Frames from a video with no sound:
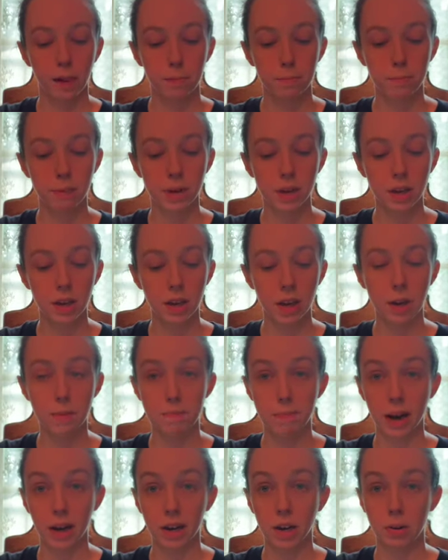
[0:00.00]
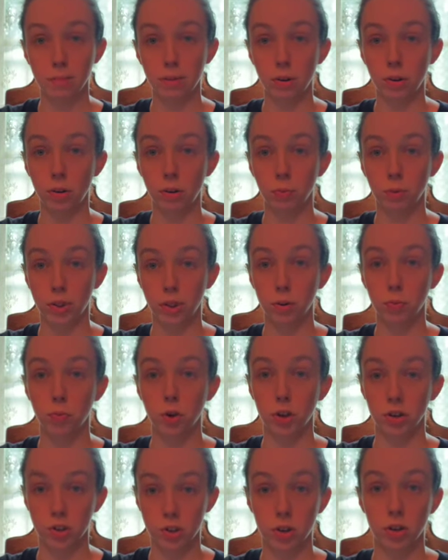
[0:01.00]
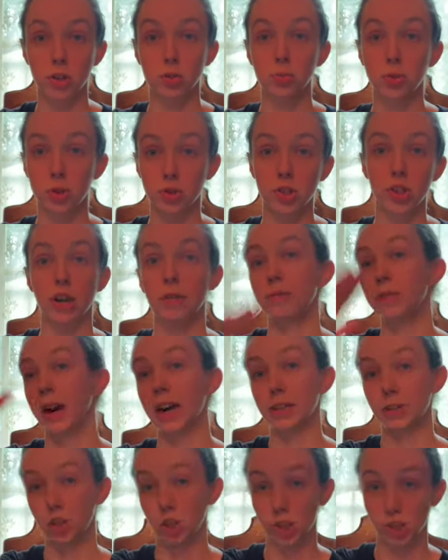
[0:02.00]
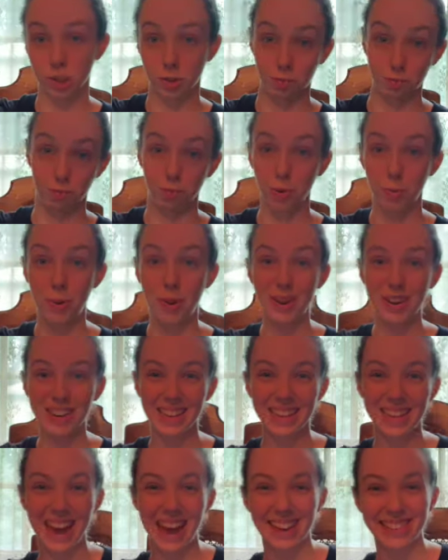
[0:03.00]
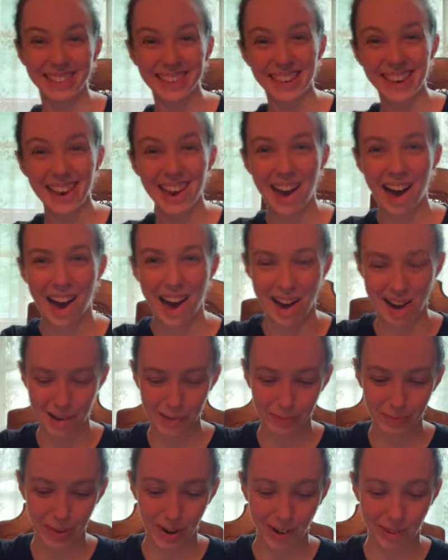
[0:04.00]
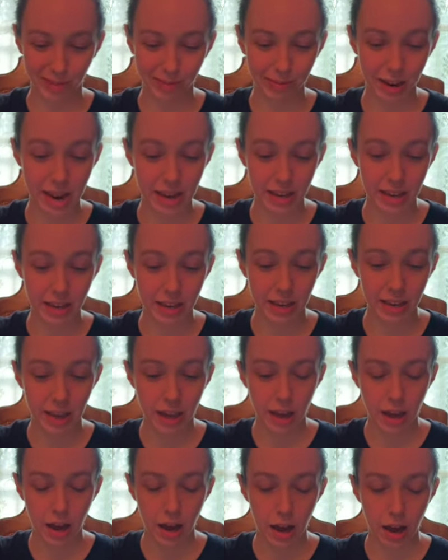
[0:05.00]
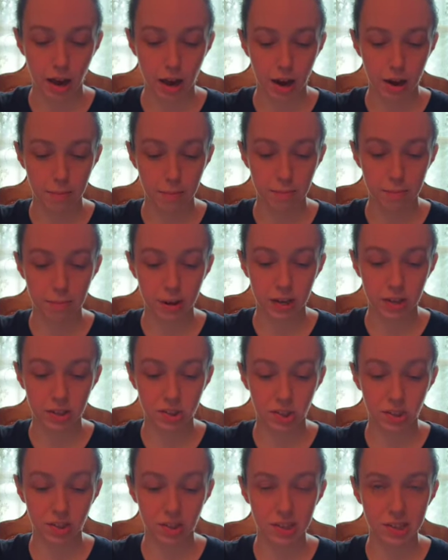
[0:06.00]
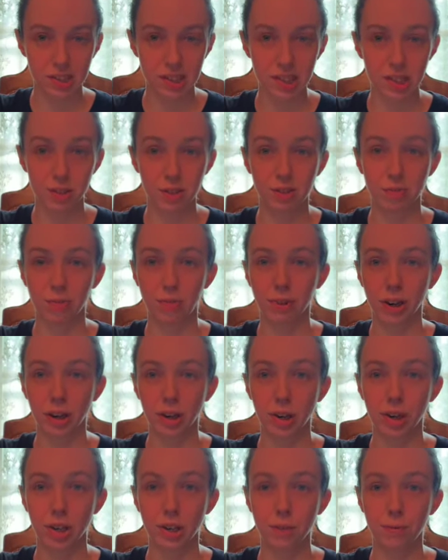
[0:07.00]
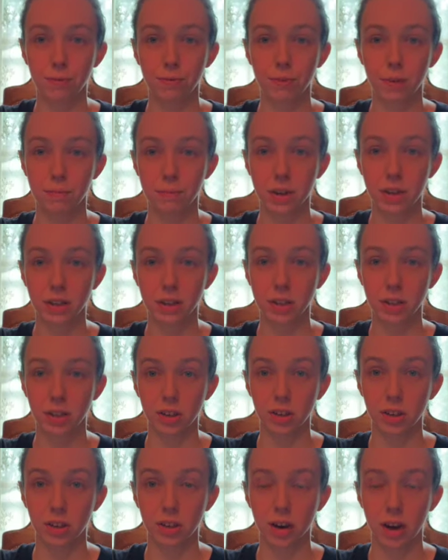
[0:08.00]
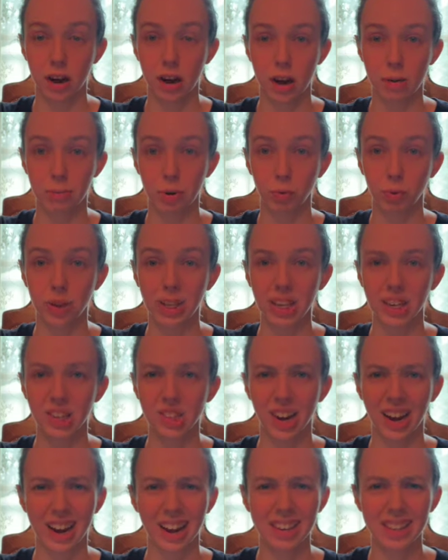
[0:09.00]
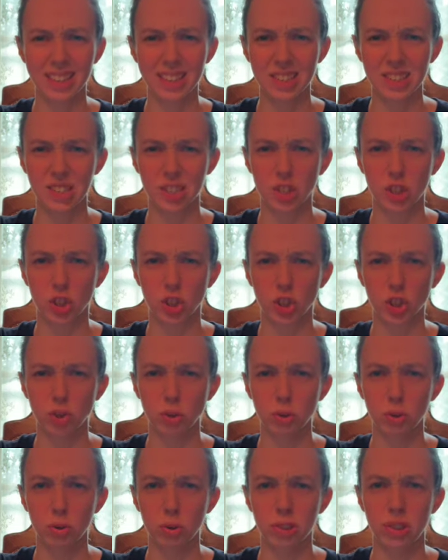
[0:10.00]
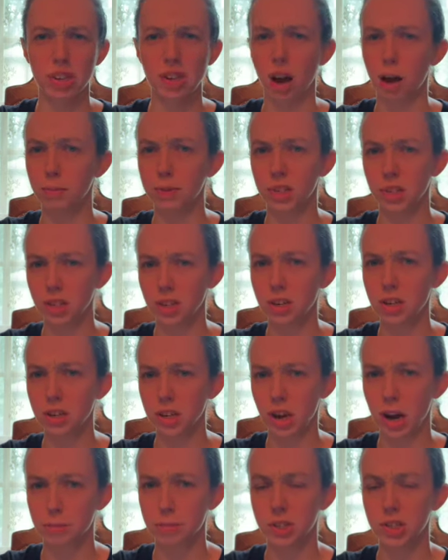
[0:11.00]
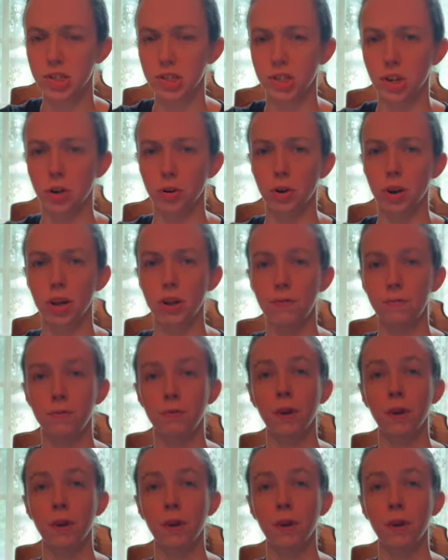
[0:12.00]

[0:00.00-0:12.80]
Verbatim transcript: being impeccable with your word starts with yourself. I just repeated that um, already. Um, but this is very familiar, um, and we can tie this to the yamas and the niyamas. So if